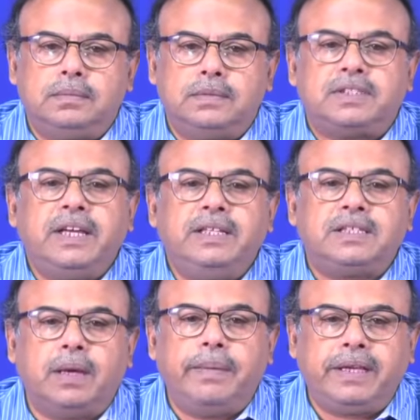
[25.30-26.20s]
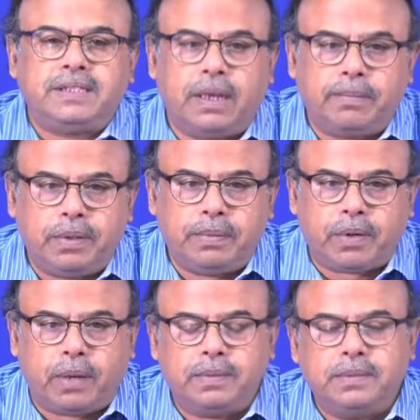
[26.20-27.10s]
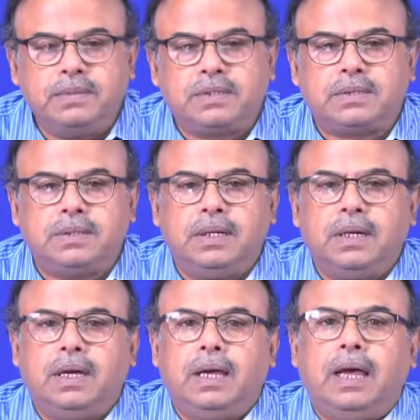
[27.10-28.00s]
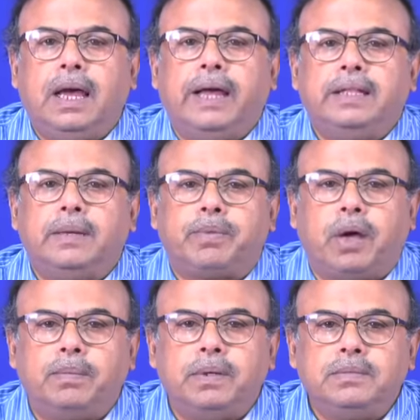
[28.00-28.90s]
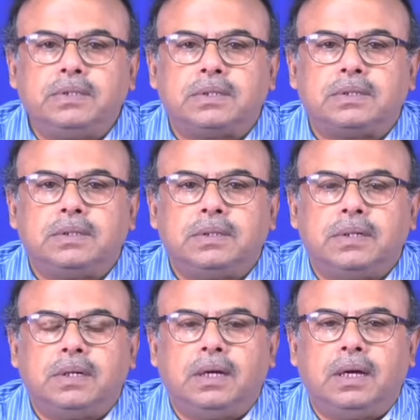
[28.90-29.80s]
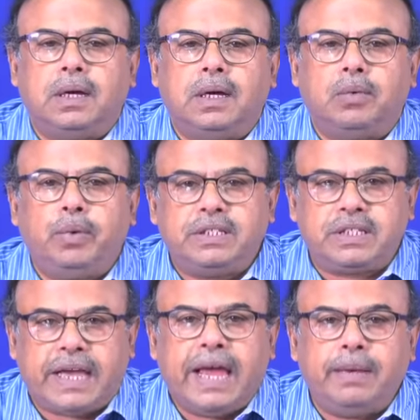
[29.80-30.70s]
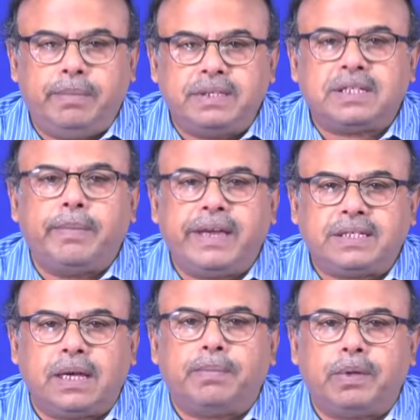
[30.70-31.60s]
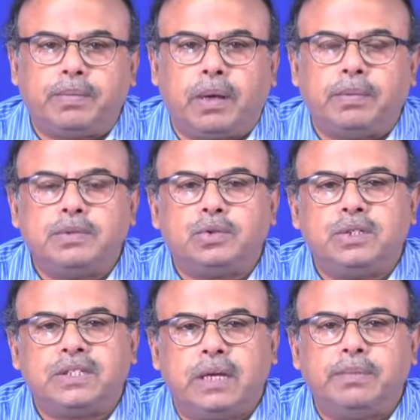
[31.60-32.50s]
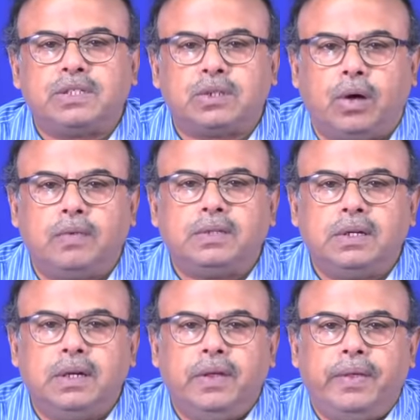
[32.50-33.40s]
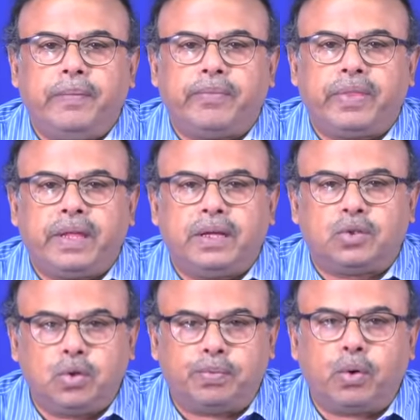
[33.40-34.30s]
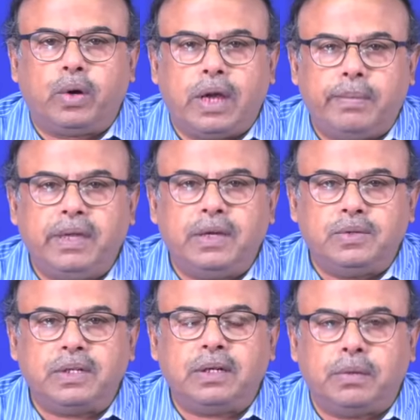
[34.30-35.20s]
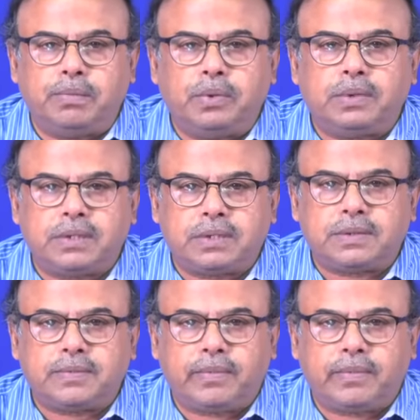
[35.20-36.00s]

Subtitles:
seen some example problems, and the problems which can be some example problems which can be solved through programming using computers.